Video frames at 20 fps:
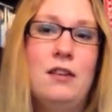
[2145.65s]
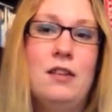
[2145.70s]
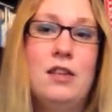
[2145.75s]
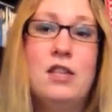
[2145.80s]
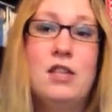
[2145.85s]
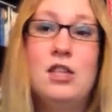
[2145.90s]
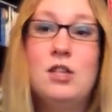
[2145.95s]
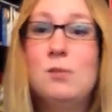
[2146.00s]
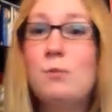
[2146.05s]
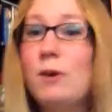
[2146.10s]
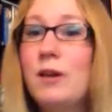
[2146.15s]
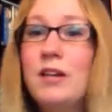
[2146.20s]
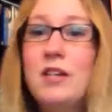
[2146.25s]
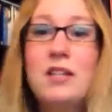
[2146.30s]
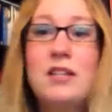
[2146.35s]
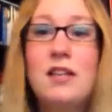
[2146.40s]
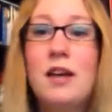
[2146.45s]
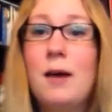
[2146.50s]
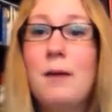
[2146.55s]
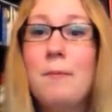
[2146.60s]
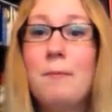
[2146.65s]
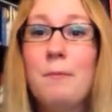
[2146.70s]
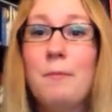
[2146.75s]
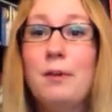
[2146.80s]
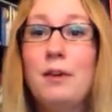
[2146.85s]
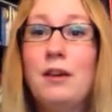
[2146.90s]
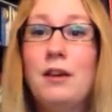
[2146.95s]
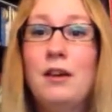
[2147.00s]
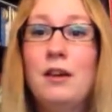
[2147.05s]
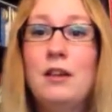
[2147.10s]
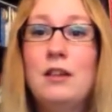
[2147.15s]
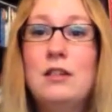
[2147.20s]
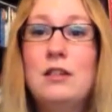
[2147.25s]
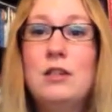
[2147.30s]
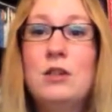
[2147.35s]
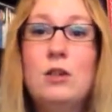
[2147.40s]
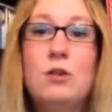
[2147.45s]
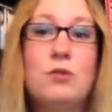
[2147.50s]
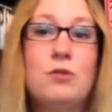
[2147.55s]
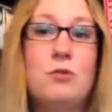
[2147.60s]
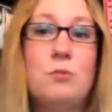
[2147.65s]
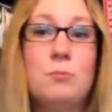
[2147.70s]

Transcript: They just wanted them to go to